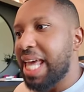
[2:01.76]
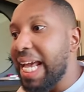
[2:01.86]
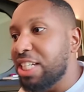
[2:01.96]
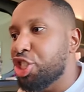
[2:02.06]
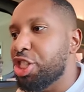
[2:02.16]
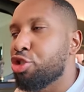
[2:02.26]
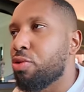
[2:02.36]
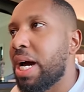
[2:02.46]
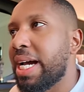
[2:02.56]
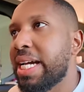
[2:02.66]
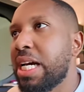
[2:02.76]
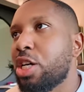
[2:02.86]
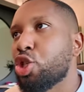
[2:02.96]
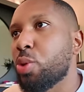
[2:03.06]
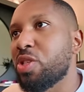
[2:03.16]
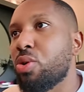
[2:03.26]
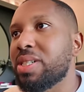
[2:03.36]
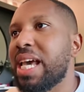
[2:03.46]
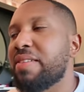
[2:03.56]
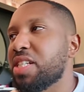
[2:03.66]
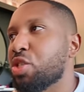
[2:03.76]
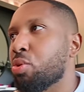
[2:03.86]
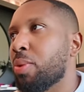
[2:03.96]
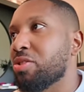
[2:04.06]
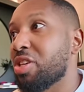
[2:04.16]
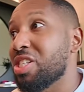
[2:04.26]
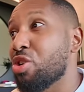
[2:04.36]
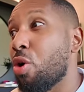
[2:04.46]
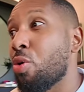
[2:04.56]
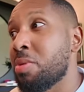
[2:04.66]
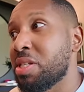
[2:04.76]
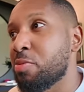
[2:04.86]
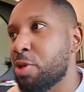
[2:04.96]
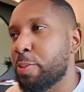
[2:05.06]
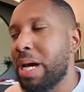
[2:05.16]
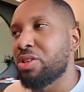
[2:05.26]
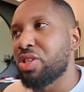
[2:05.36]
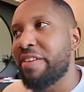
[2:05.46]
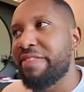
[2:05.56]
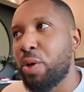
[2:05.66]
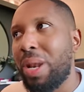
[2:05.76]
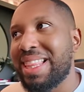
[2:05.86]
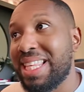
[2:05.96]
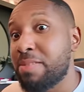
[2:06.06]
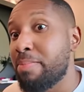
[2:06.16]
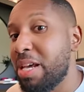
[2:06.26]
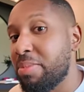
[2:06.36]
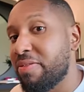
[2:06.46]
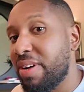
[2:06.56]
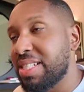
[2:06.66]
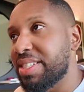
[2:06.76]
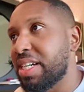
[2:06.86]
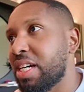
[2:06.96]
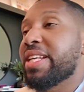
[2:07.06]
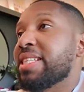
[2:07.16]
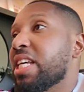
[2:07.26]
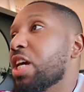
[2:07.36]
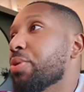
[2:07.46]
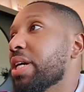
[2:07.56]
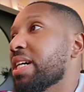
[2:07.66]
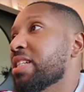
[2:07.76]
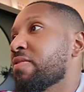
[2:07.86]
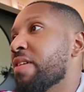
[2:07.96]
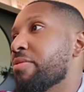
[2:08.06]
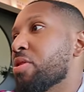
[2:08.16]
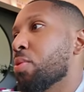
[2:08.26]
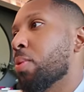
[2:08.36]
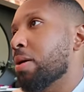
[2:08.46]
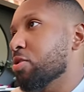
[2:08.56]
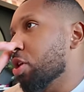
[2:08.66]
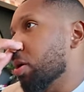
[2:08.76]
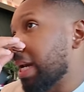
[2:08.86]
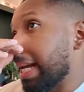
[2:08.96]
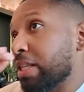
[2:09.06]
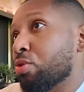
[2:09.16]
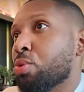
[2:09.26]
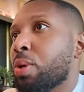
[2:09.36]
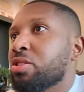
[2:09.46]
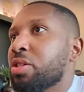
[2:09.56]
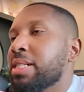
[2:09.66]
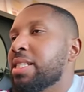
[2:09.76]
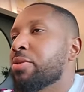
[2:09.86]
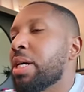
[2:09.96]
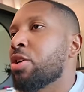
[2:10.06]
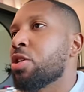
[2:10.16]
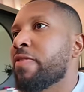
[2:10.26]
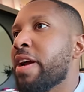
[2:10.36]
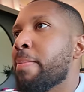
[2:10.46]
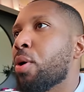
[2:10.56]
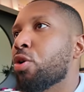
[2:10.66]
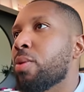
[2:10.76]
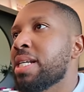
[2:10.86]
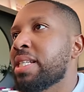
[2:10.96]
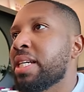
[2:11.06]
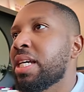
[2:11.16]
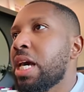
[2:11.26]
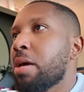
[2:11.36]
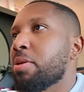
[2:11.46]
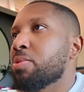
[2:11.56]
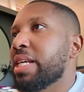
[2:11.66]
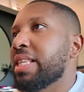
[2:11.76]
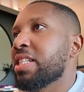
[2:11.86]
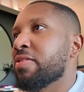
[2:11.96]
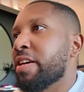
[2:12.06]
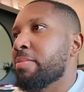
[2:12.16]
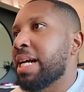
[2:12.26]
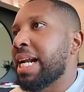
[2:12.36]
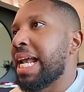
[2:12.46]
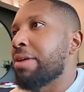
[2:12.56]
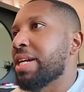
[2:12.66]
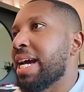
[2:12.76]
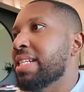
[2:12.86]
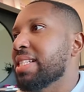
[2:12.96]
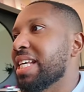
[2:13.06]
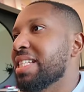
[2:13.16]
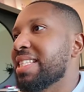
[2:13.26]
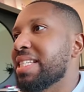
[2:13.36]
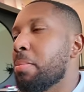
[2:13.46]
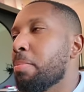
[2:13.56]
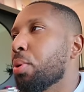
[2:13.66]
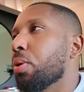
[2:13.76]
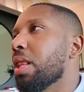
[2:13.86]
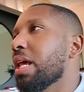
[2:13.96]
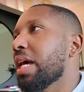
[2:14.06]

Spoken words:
kg dry. So it's not as heavy as the Revuelto. It's got almost as much power, so I feel like this may be faster. The interior is very Revuelto. I like the Revuelto interior. I know it's very polarizing. People say this is very McLaren-esque. It's simple,